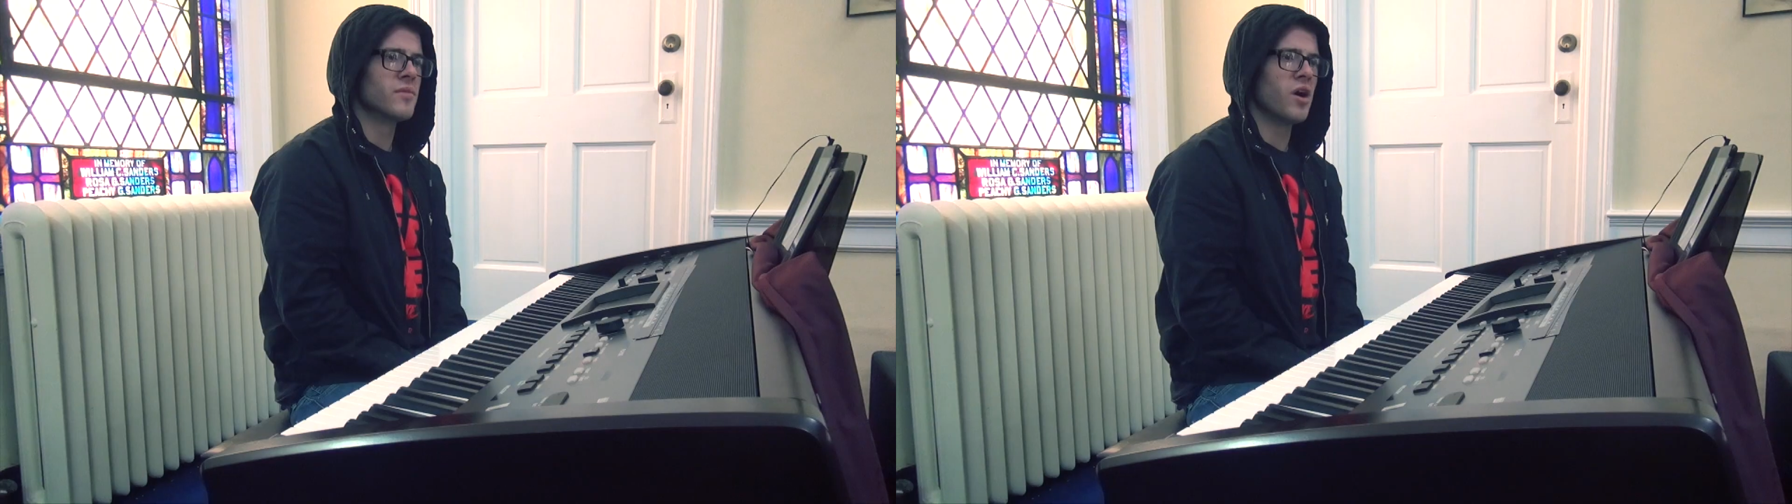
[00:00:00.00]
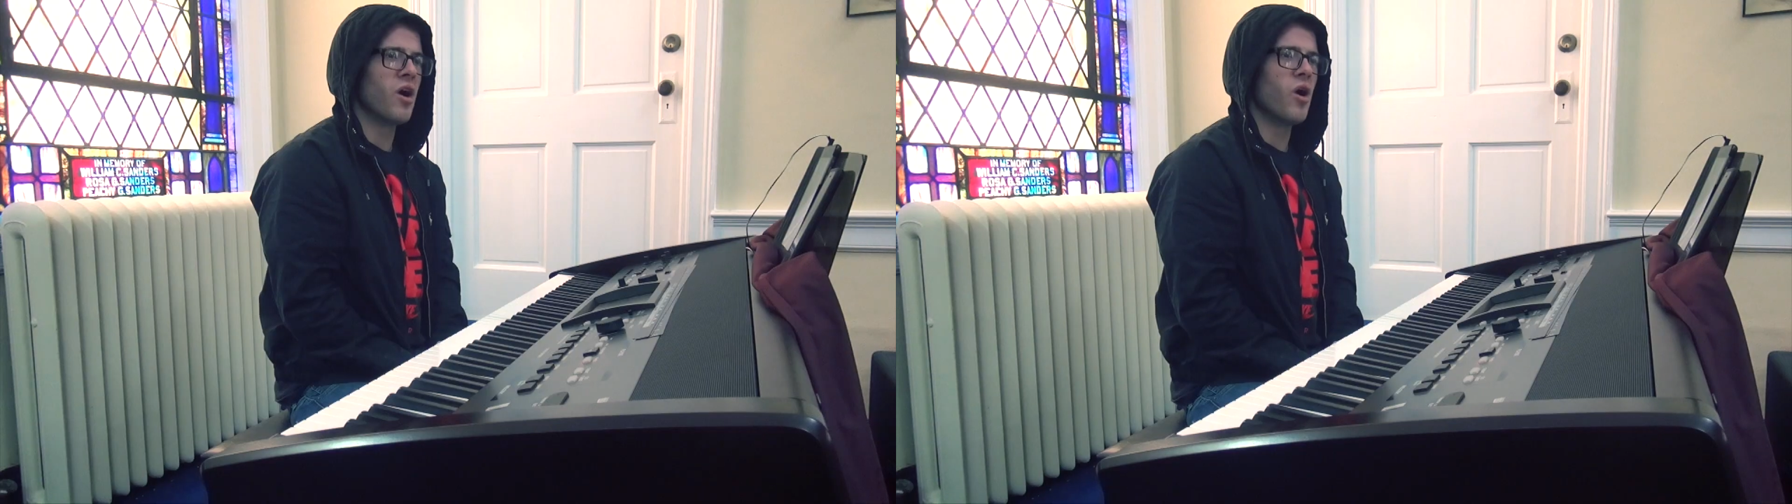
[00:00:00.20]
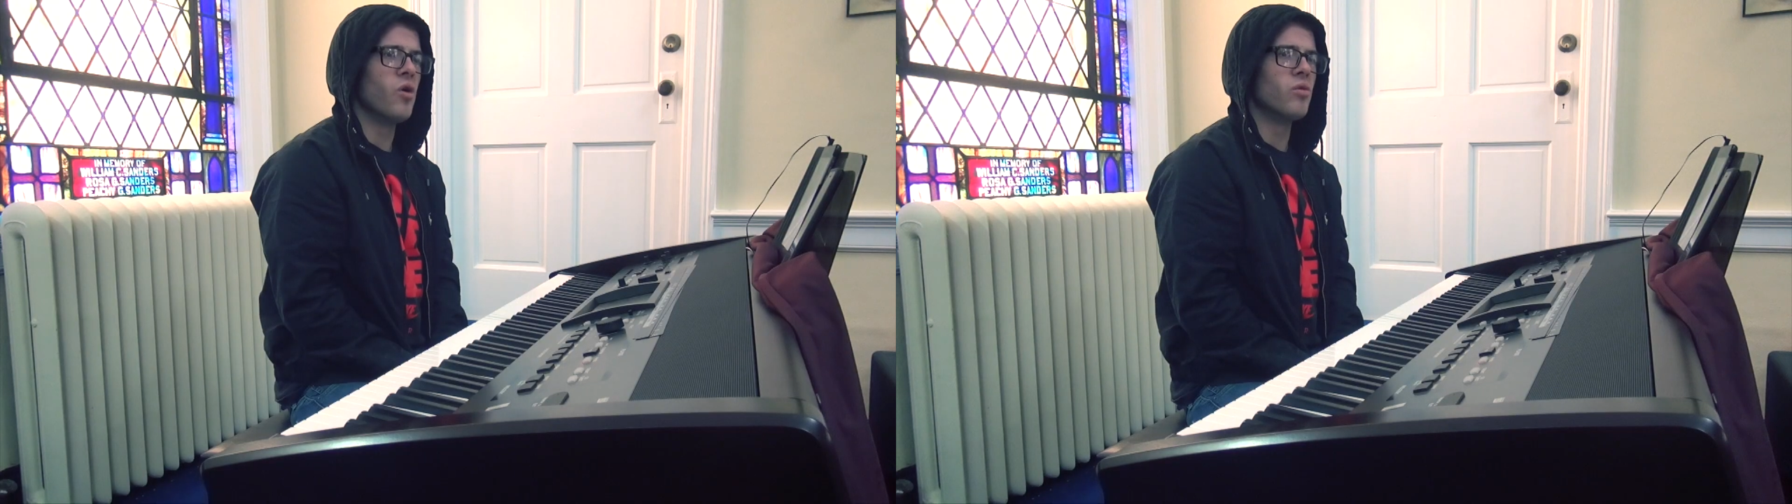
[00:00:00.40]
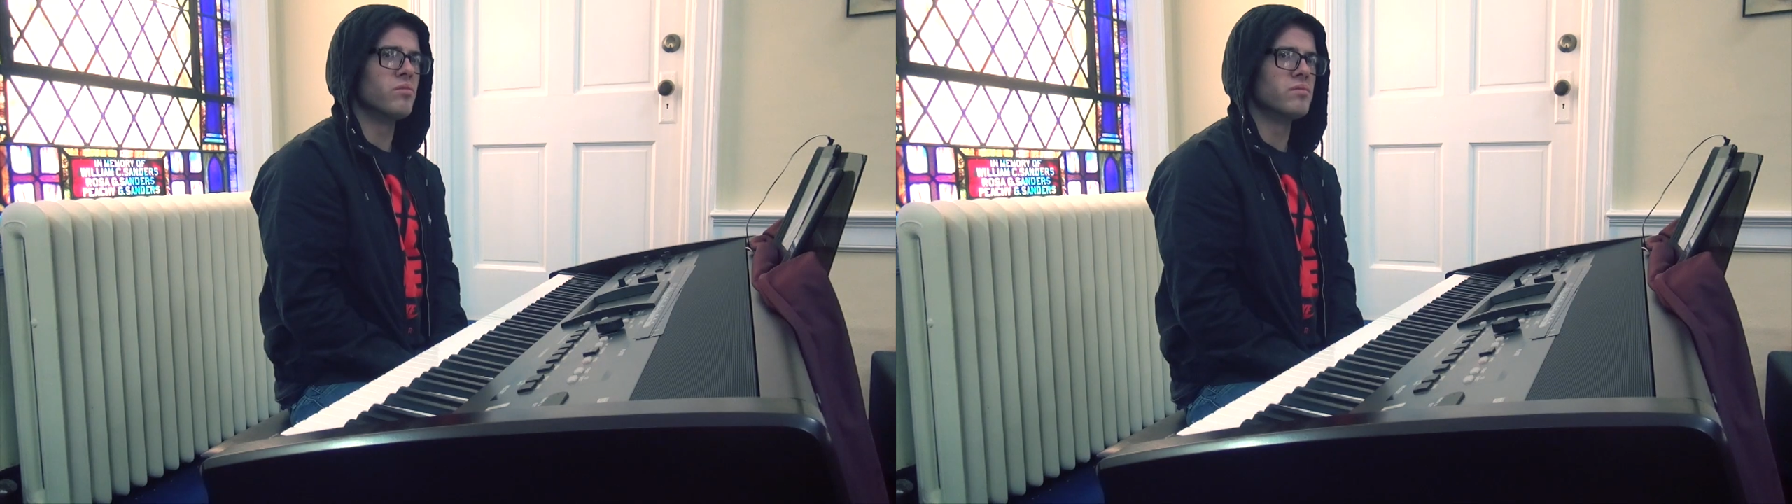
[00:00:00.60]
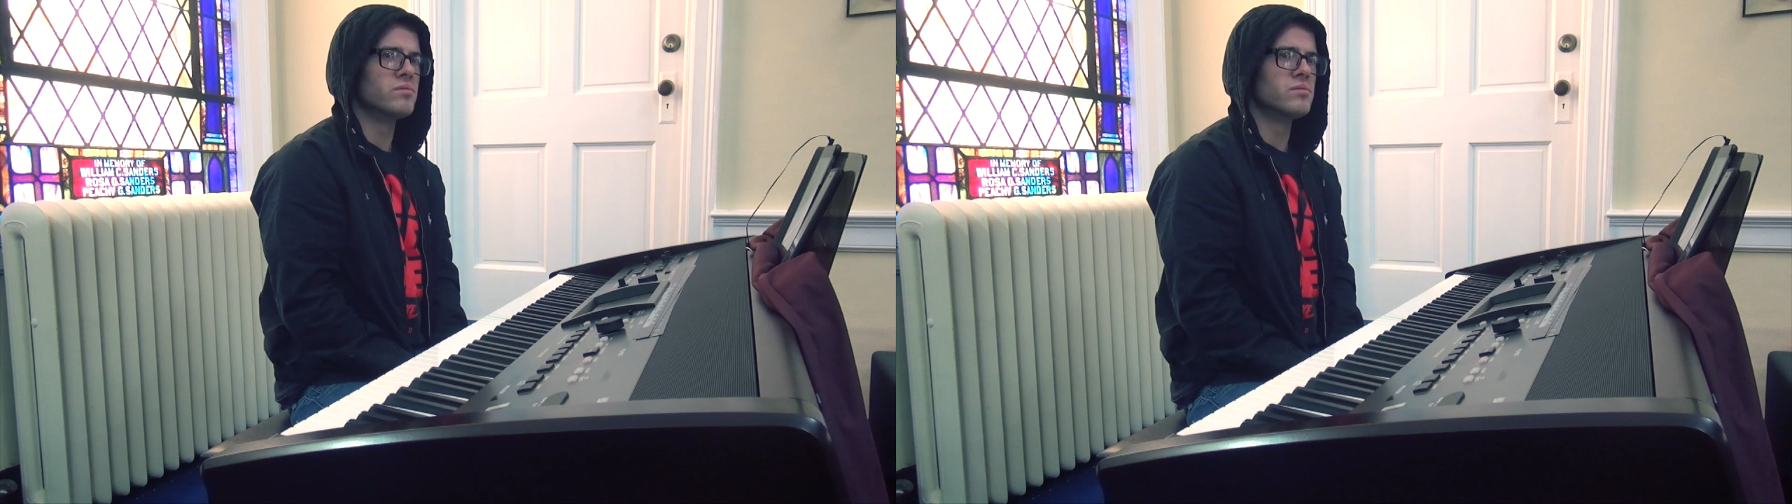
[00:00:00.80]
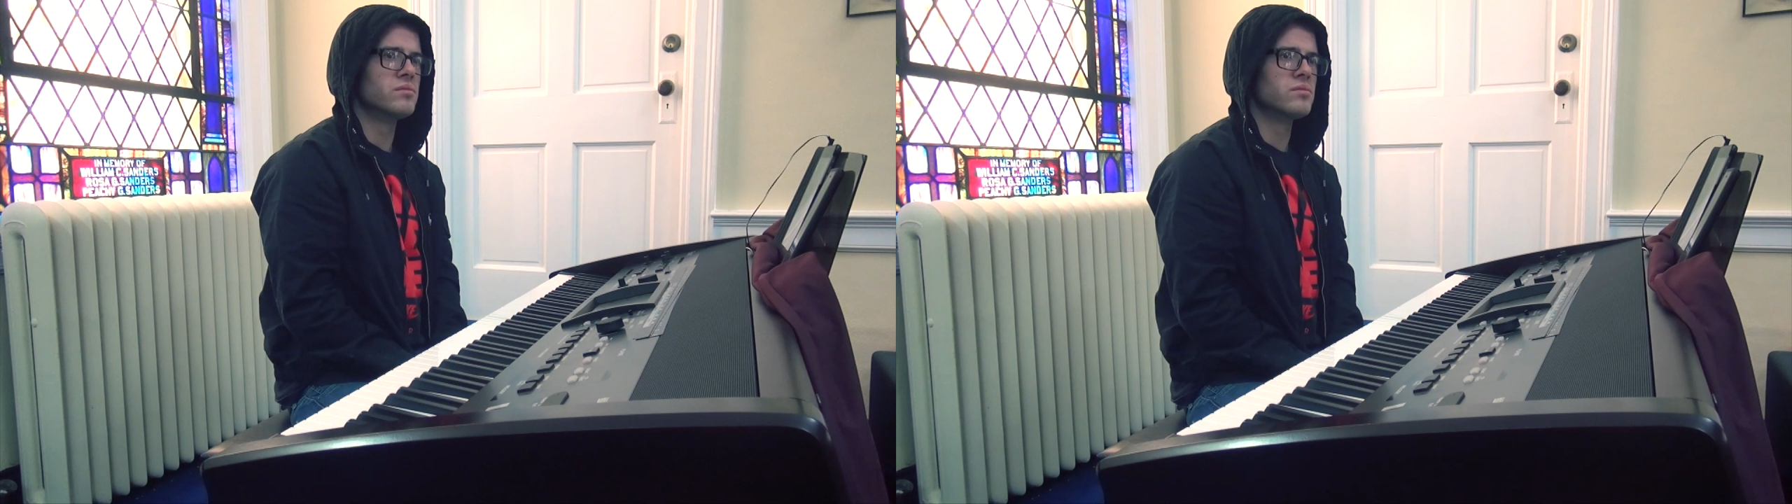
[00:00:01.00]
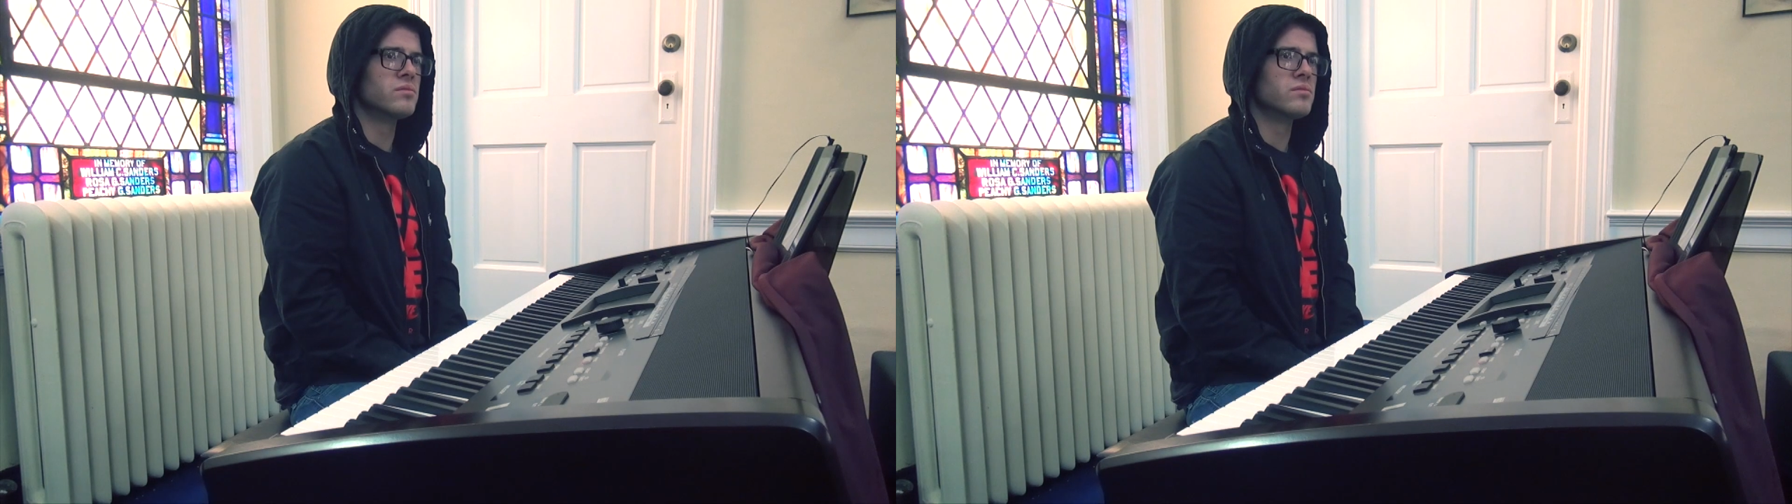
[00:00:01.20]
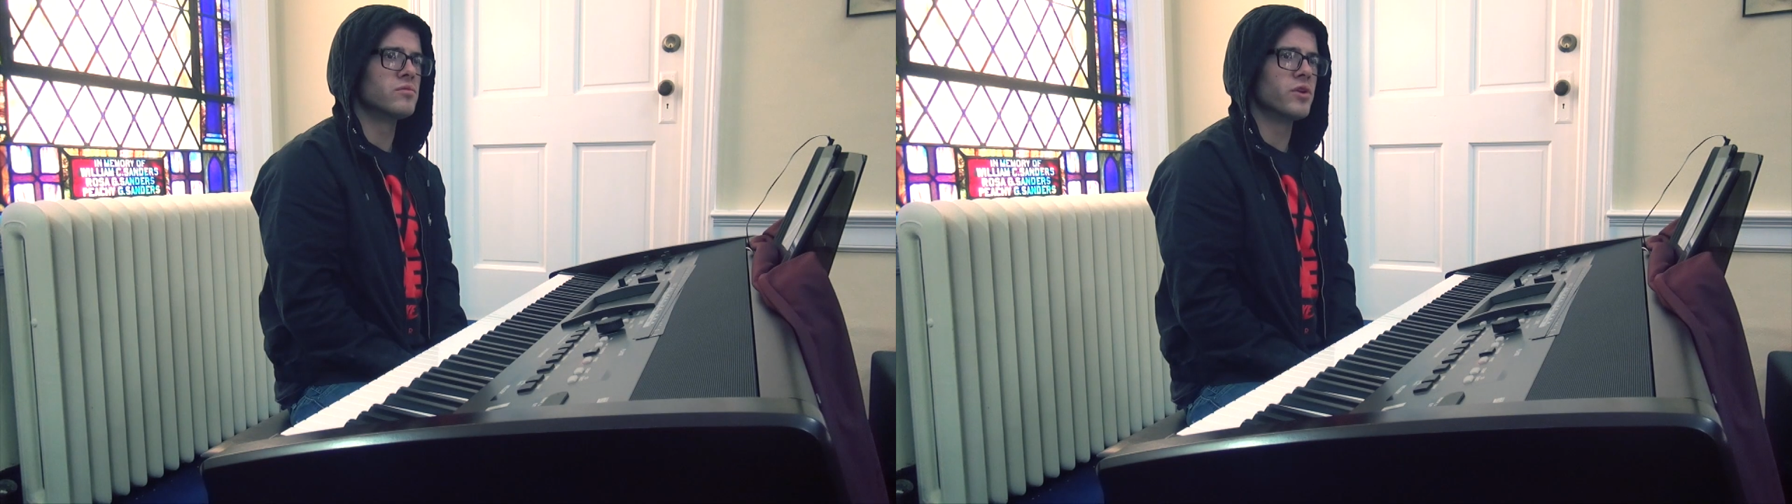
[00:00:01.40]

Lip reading: a home